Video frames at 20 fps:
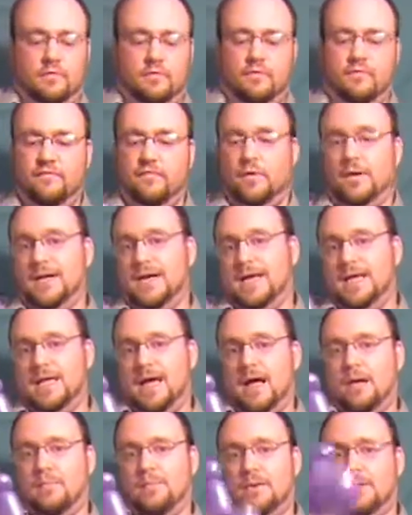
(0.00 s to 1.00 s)
for a
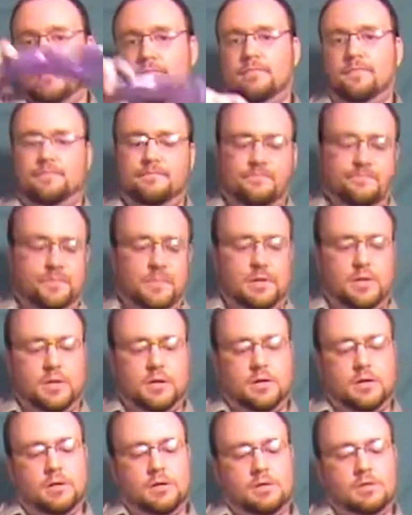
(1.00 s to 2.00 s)
kneecap,
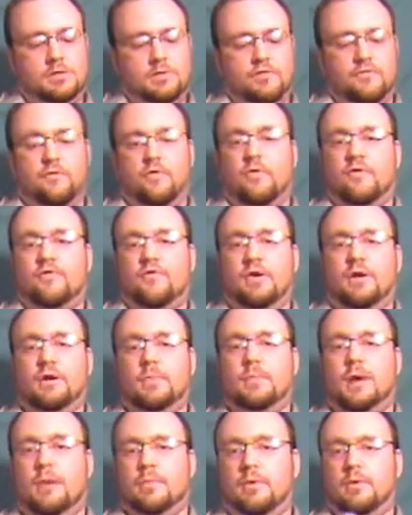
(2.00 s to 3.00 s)
4-finger
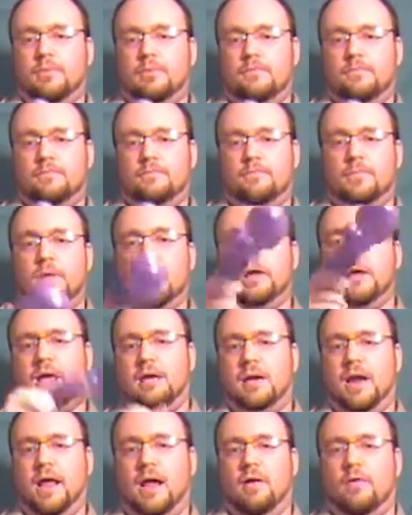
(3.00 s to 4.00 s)
bubble.
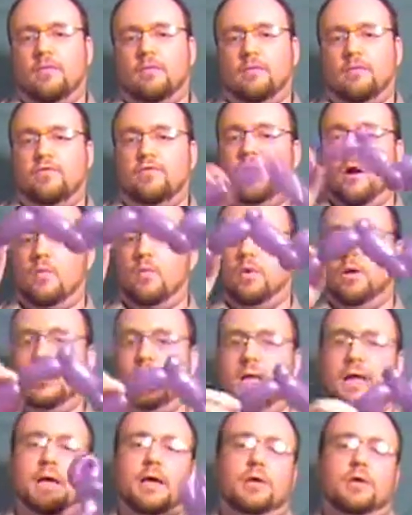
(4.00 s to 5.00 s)
Now, you've got one
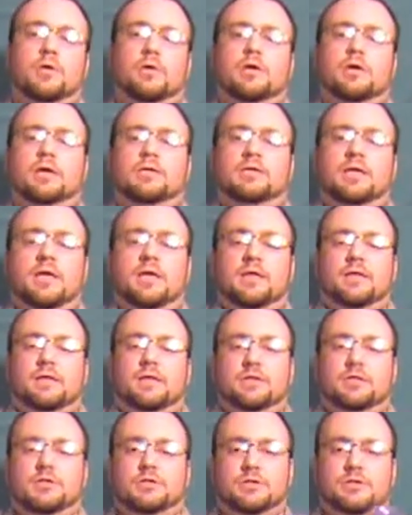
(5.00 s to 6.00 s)
leg. You're going to take
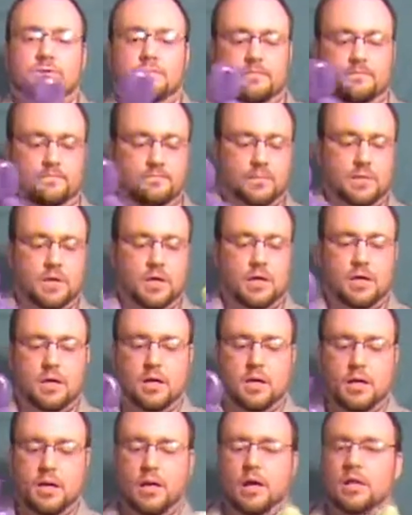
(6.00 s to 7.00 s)
this
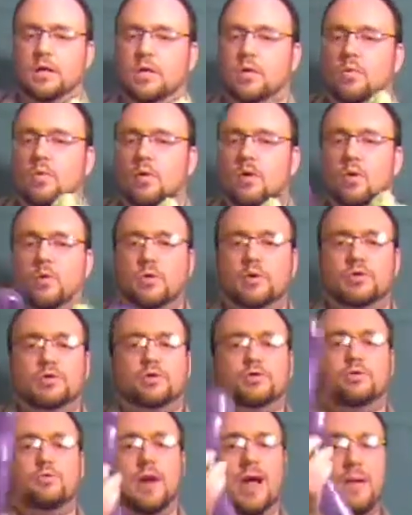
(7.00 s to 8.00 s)
and you are going
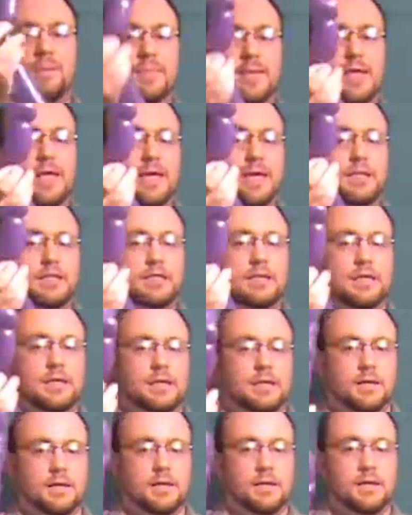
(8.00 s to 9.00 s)
to wrap it
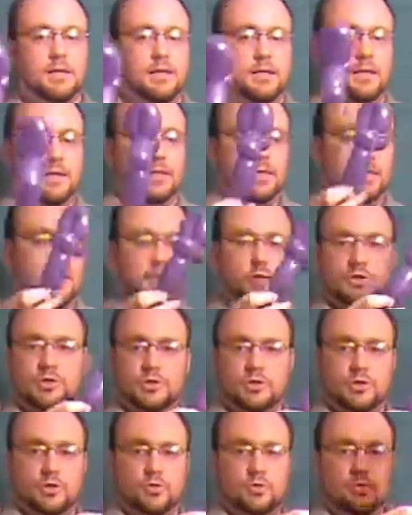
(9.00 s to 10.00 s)

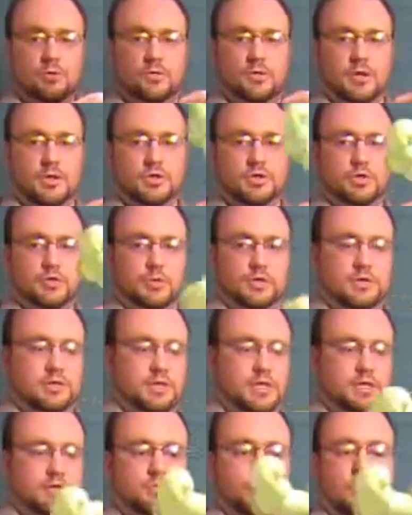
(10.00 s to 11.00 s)
into the pinch
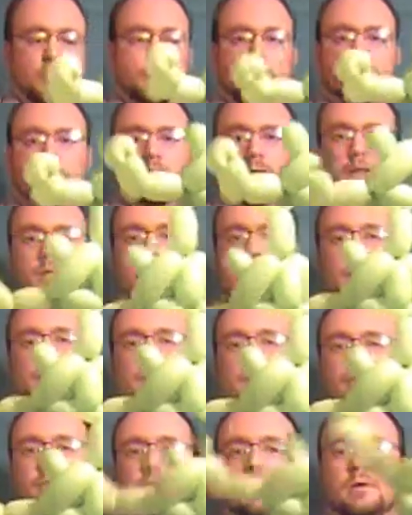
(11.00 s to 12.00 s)
twist as well on the
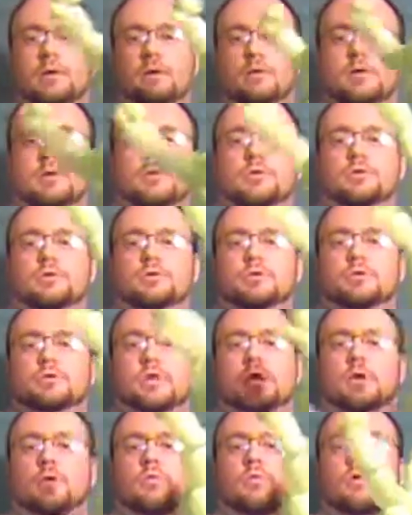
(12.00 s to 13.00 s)
bottom. Just
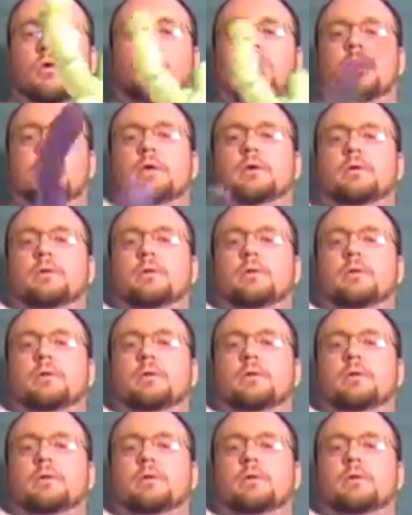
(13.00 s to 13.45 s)
kind of roll it